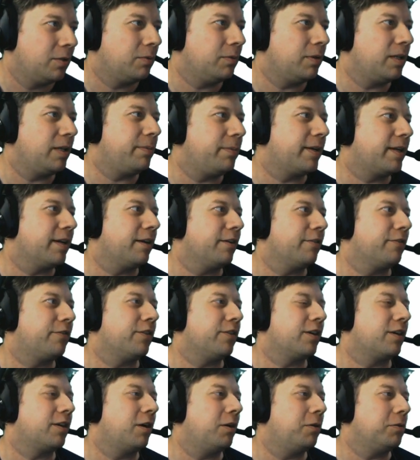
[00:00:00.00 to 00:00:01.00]
Will you be going
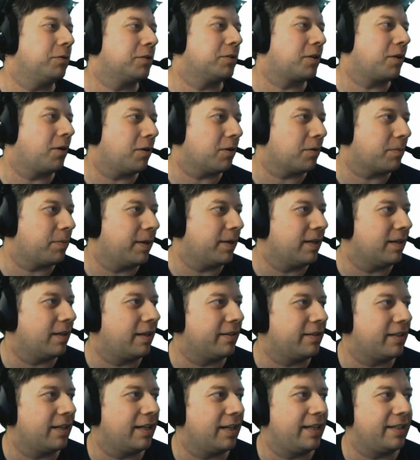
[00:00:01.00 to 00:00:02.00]
for a gold cockpit
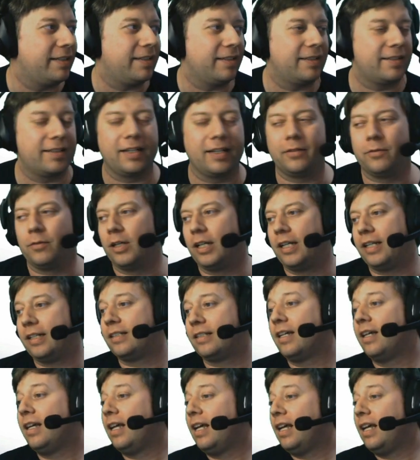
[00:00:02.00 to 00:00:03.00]
like the latest skin released?